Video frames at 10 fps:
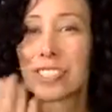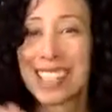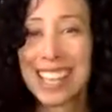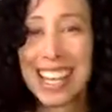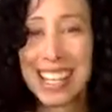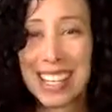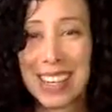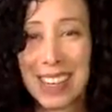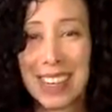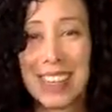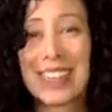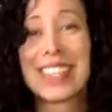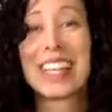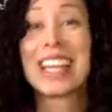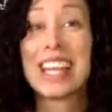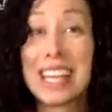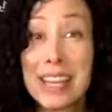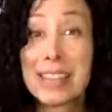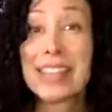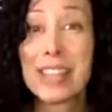Thank you.
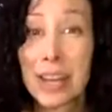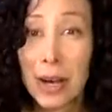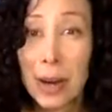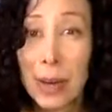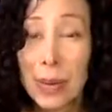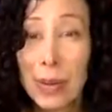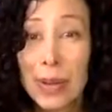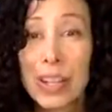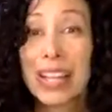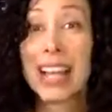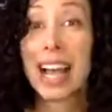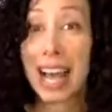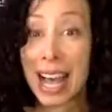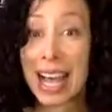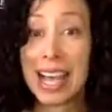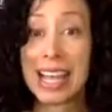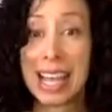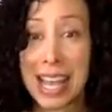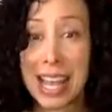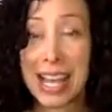Even though I
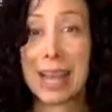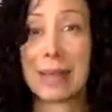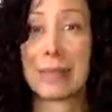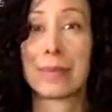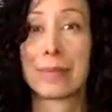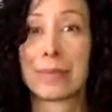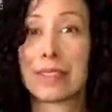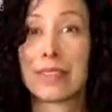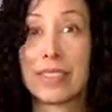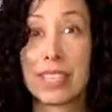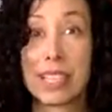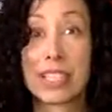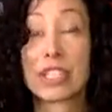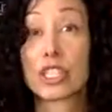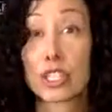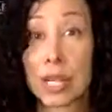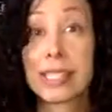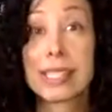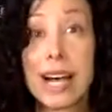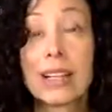am feeling
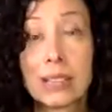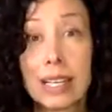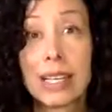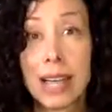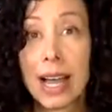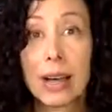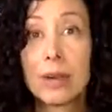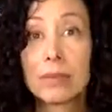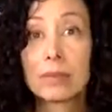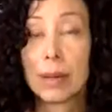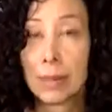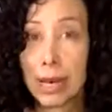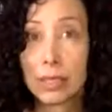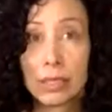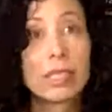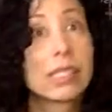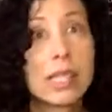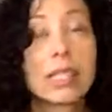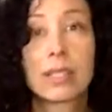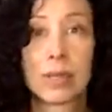stressed out right now about this
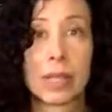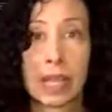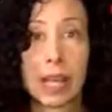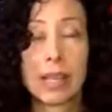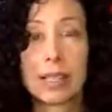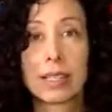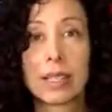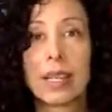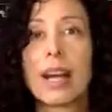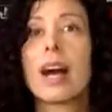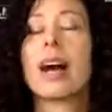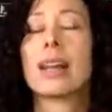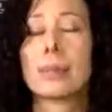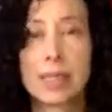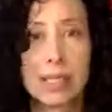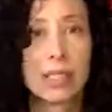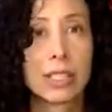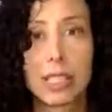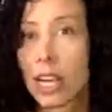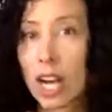thing going on, I am still
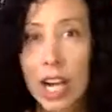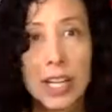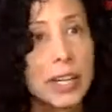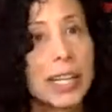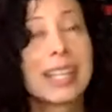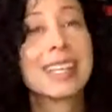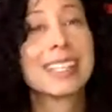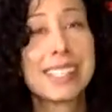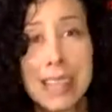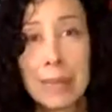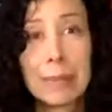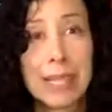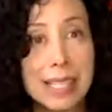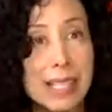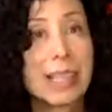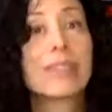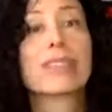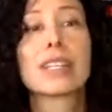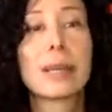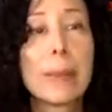going to honor and accept myself
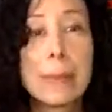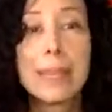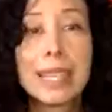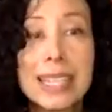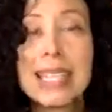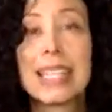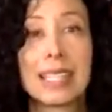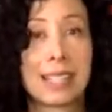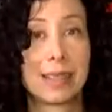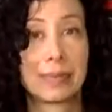completely.